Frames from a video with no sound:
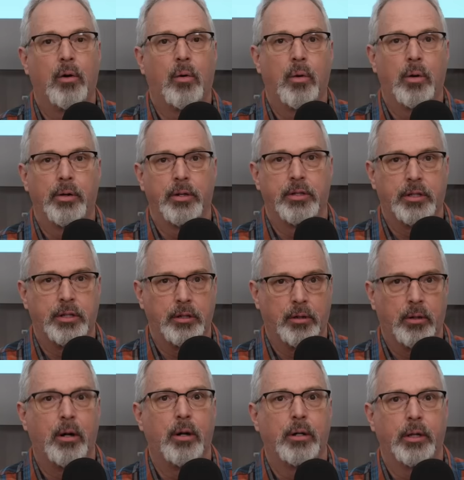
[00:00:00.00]
or the
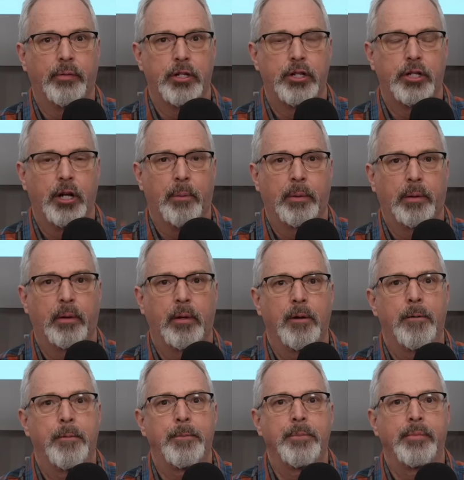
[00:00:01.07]
steel hull of a ship.
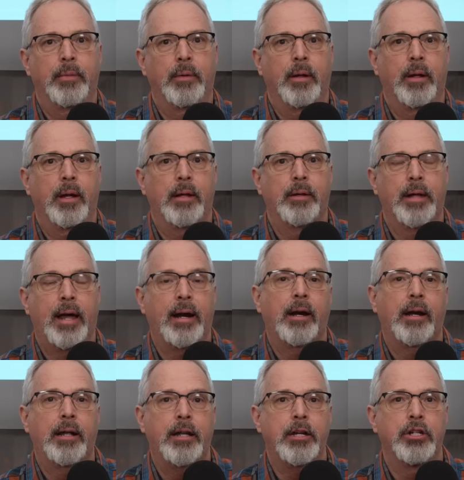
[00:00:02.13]
And that
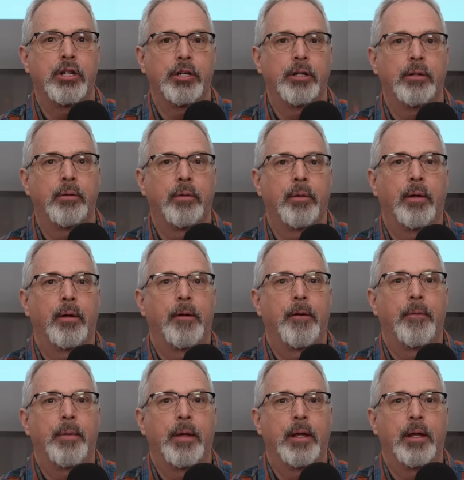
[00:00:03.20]
adhesion
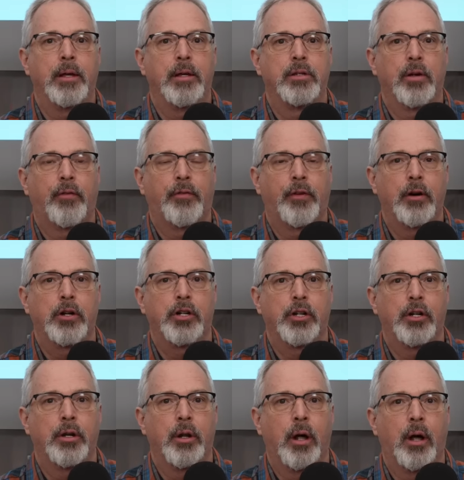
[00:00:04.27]
is a
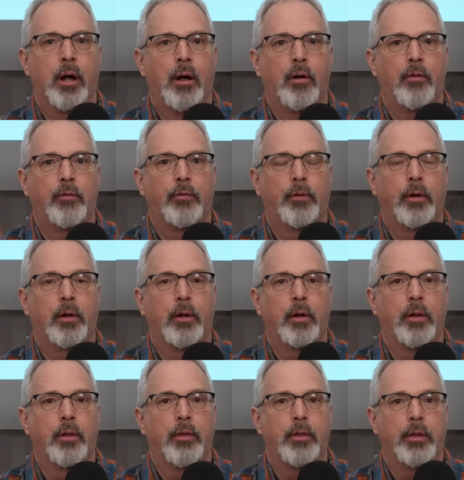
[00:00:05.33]
function of
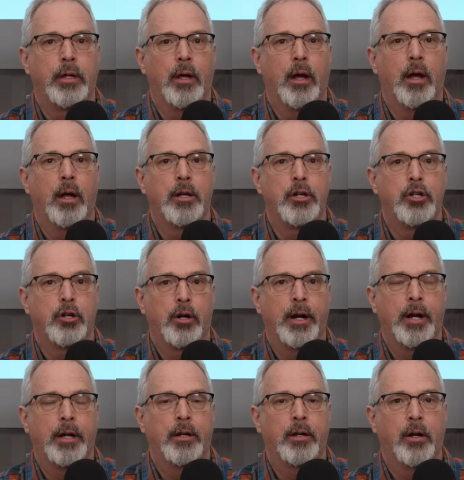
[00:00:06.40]
the
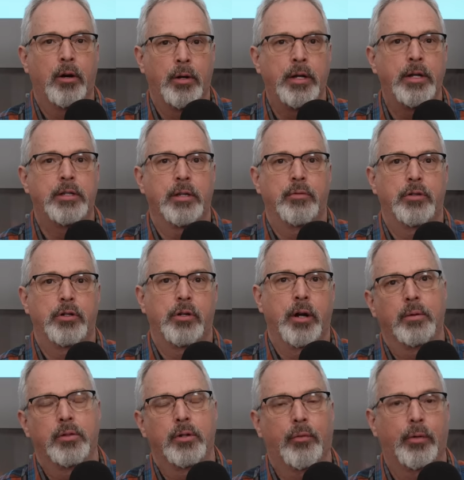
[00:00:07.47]
undrained cohesive
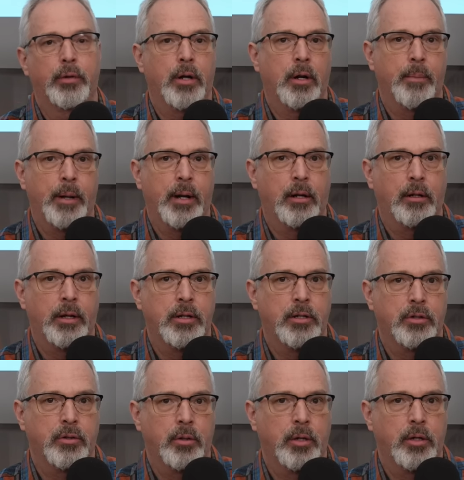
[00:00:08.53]
strength. So if we're talking about clay
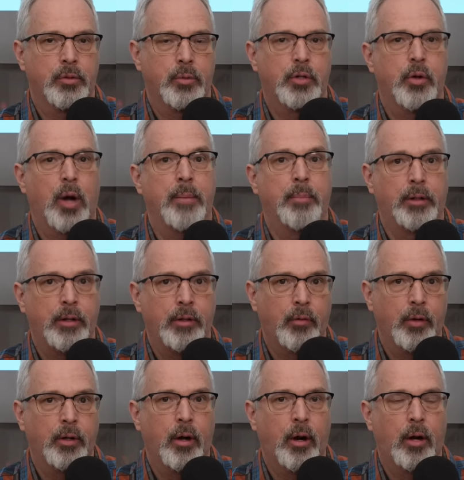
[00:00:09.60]
soils, which I believe
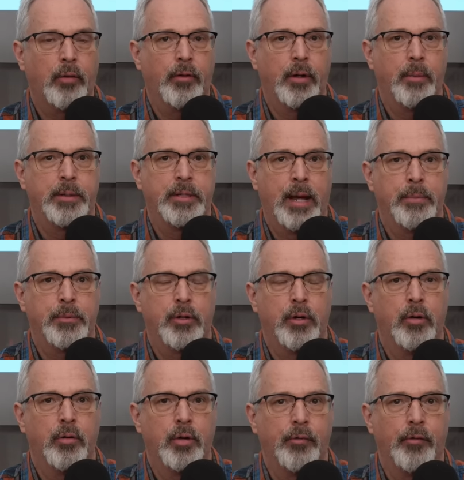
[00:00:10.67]
we are for the
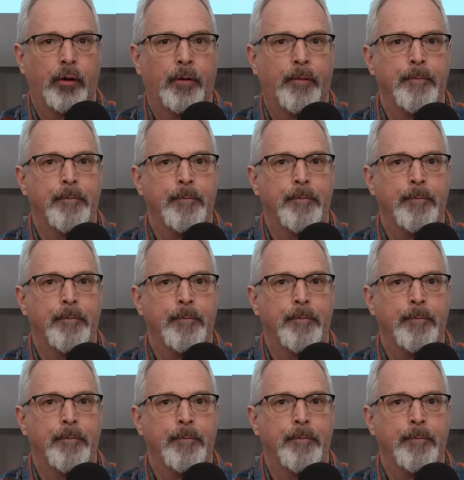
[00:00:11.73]
Patapsco River,